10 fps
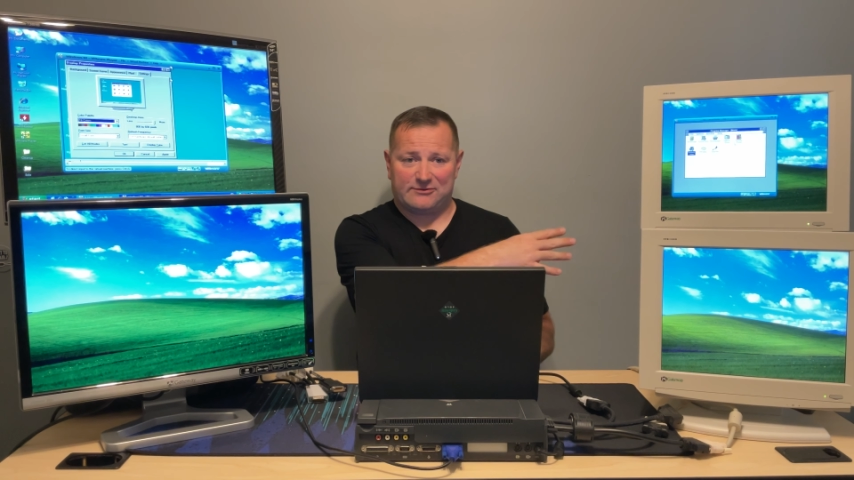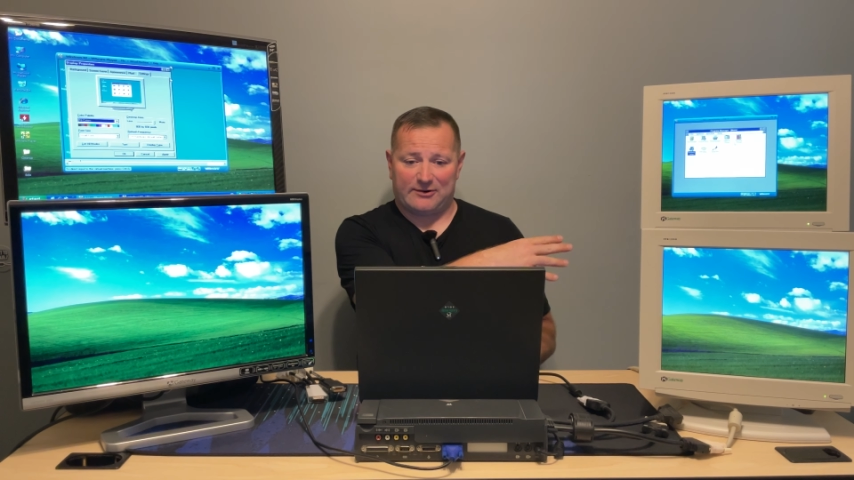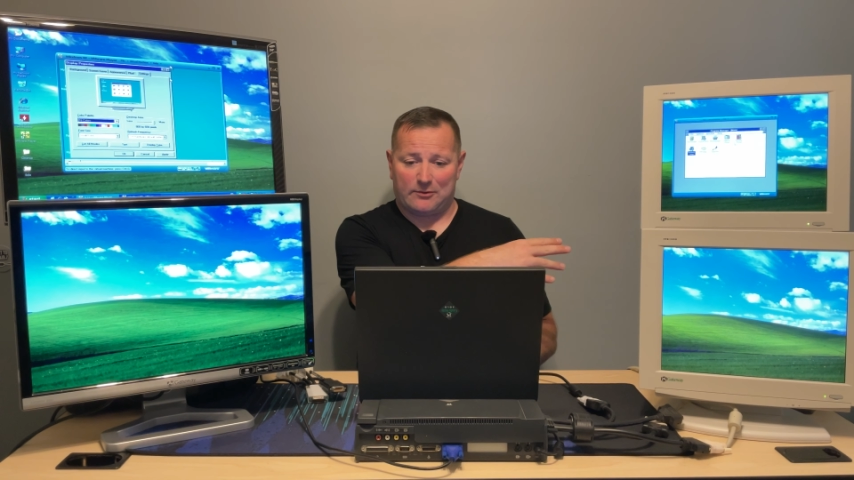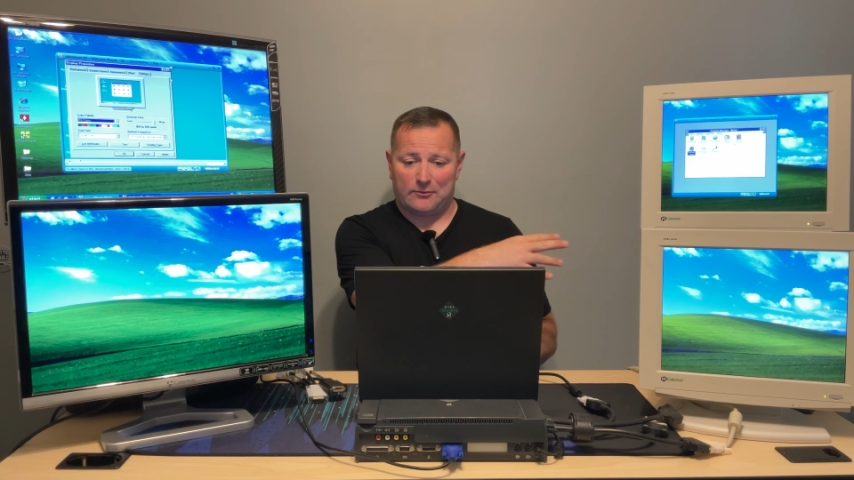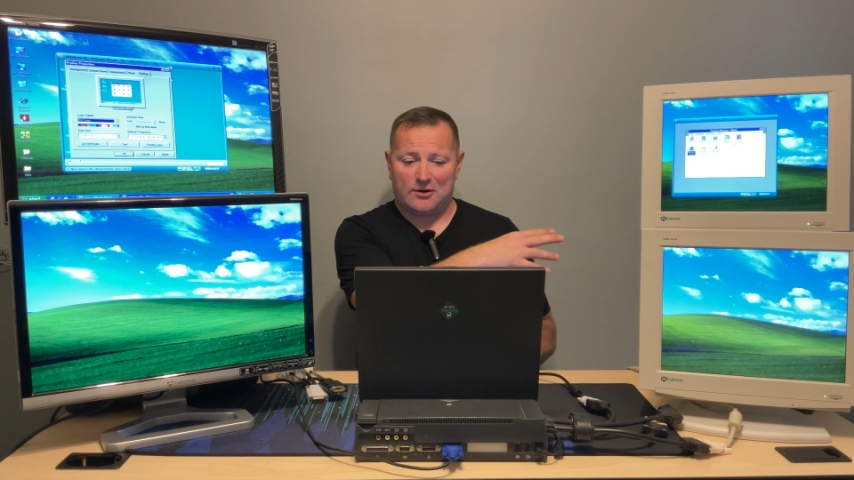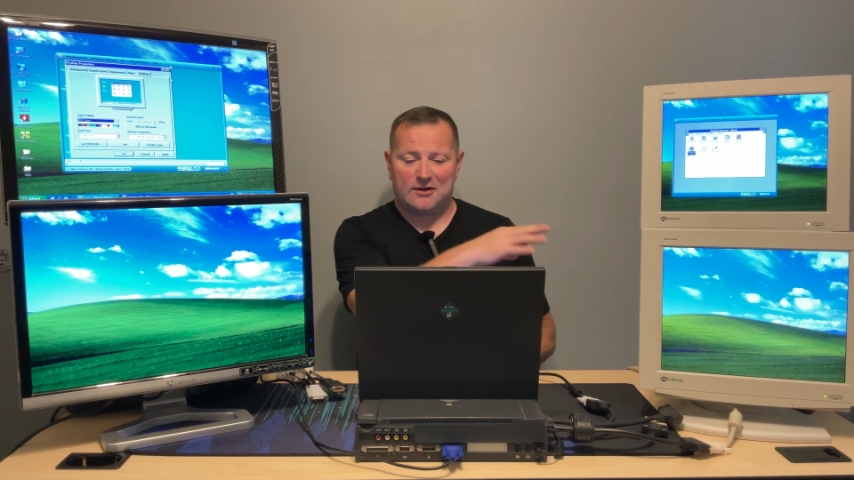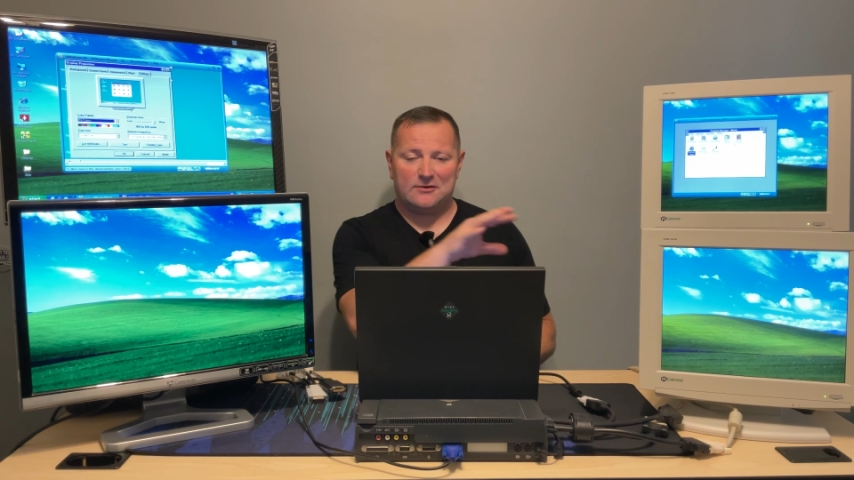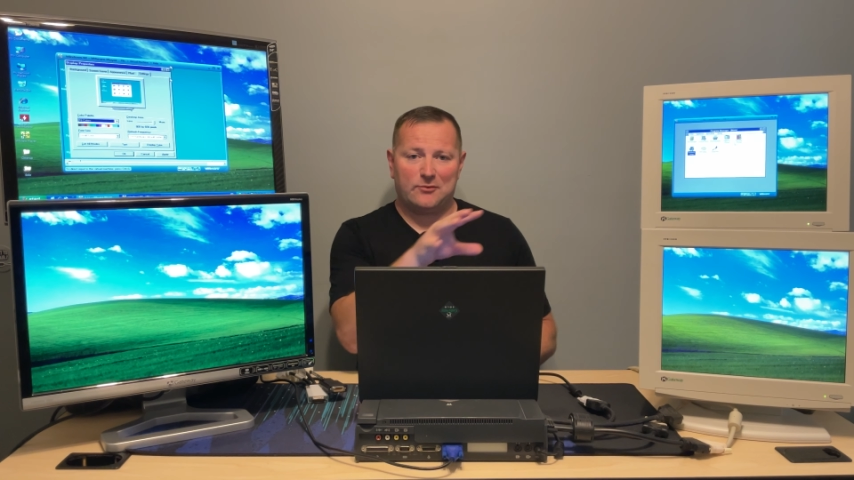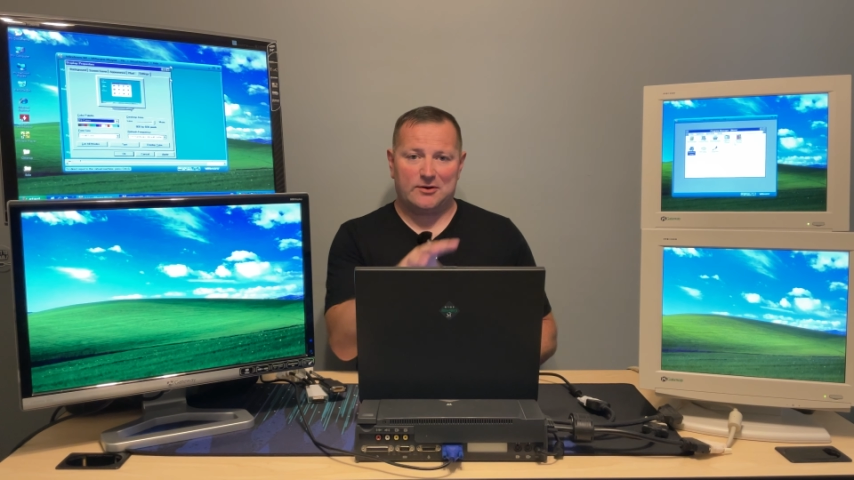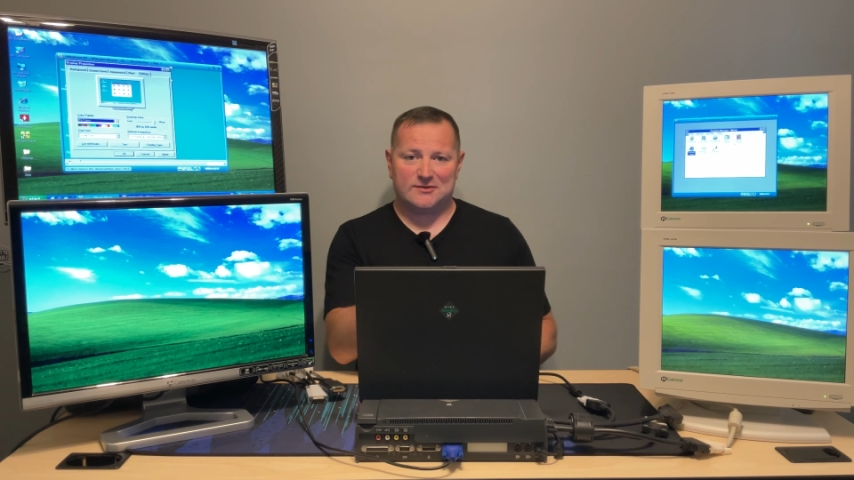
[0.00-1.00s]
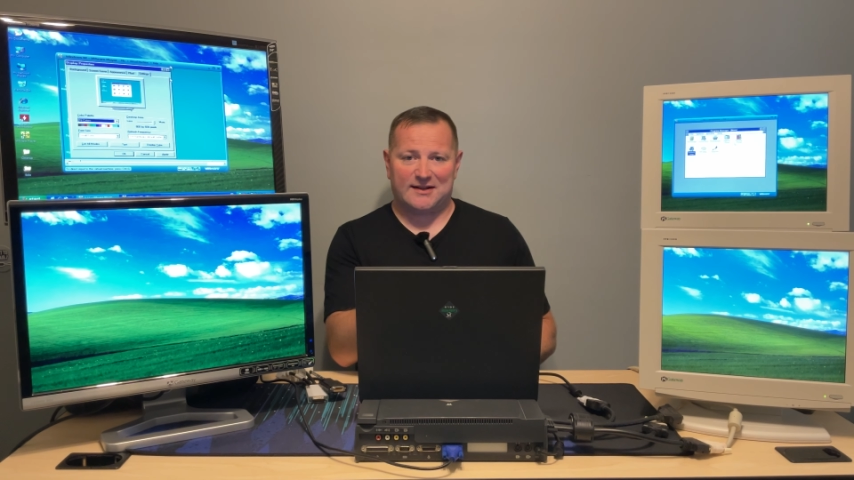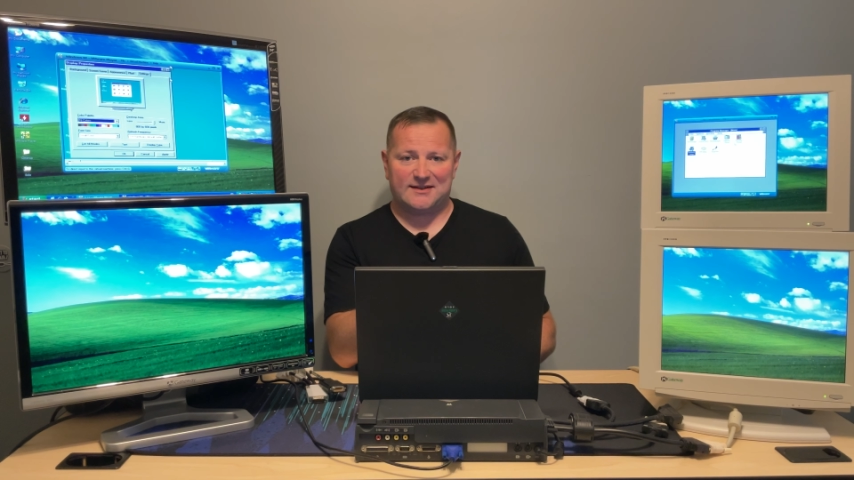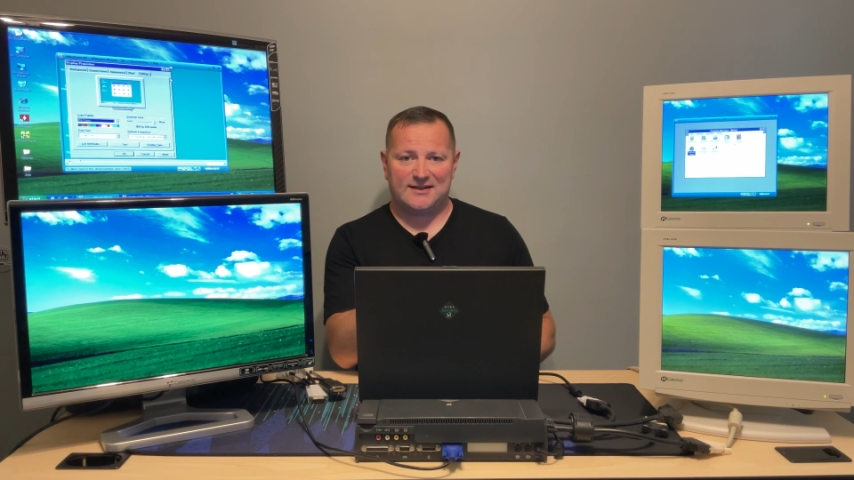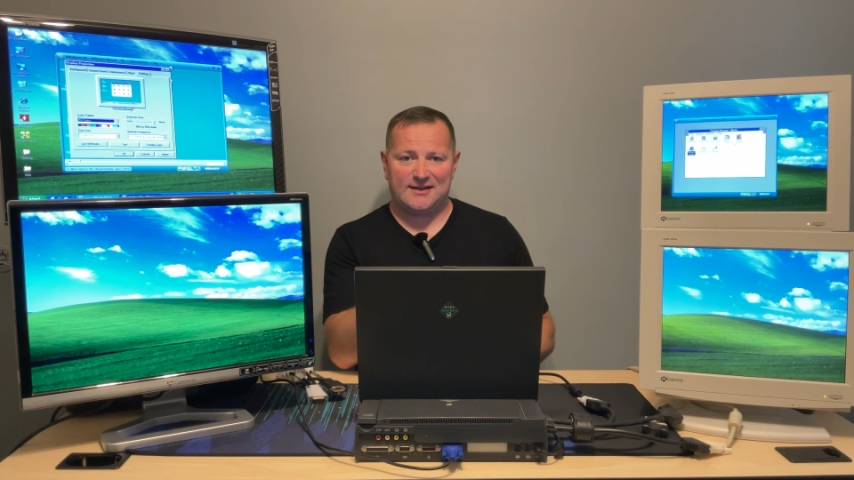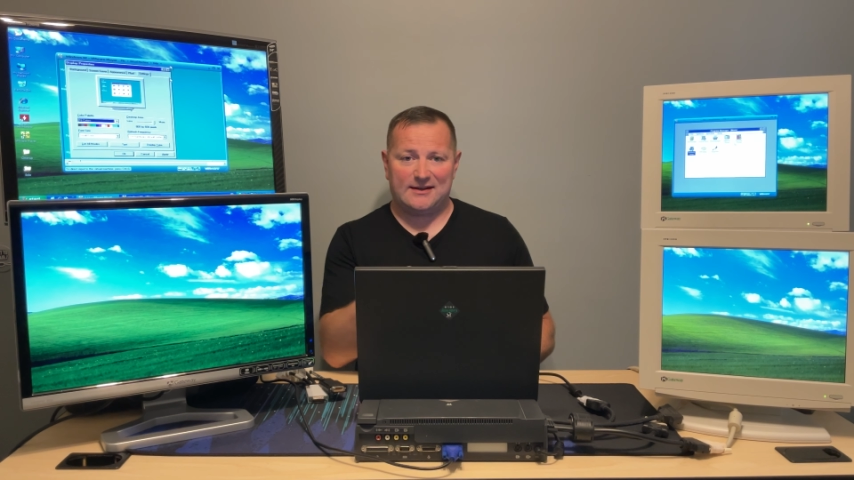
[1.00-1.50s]
3.1.1, Windows
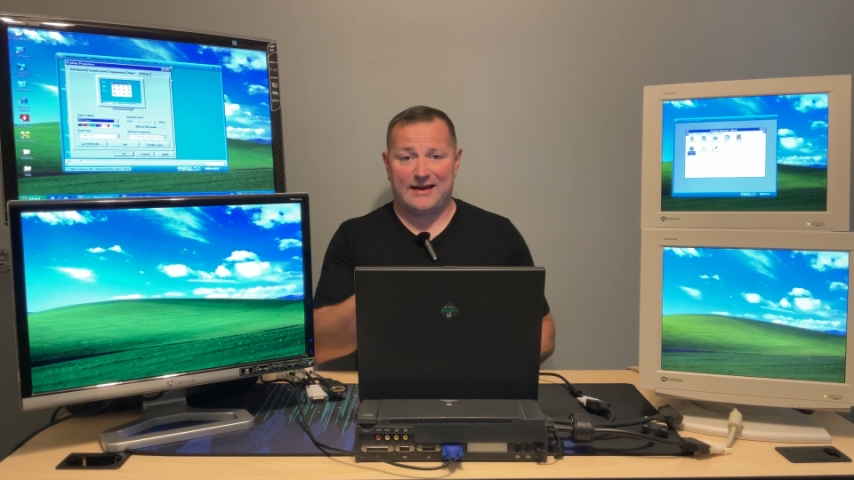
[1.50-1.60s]
NT,